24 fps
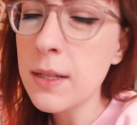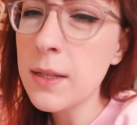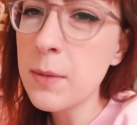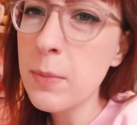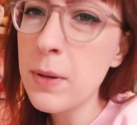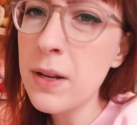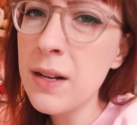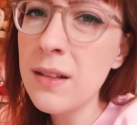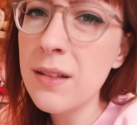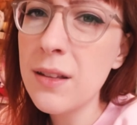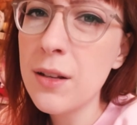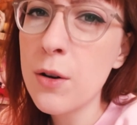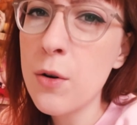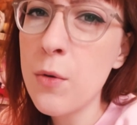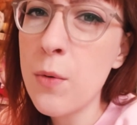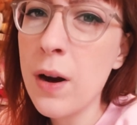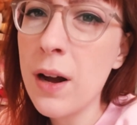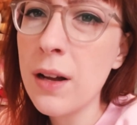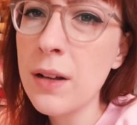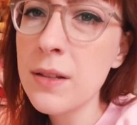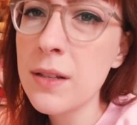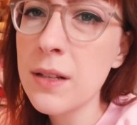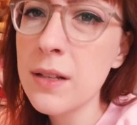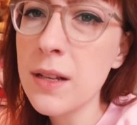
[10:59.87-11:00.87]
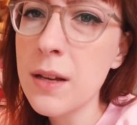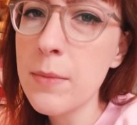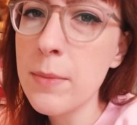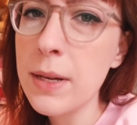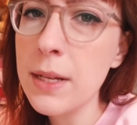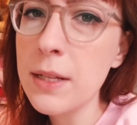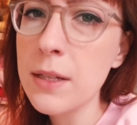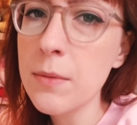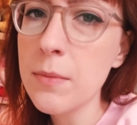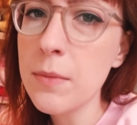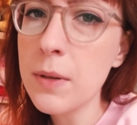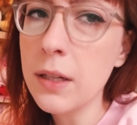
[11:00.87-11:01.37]
It's been a little while since I
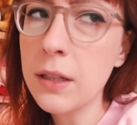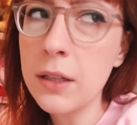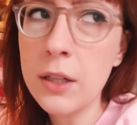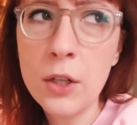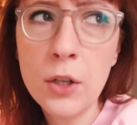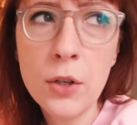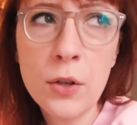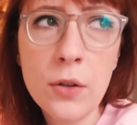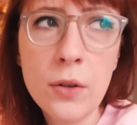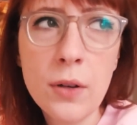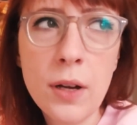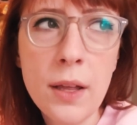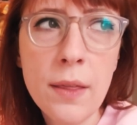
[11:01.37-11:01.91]
made something new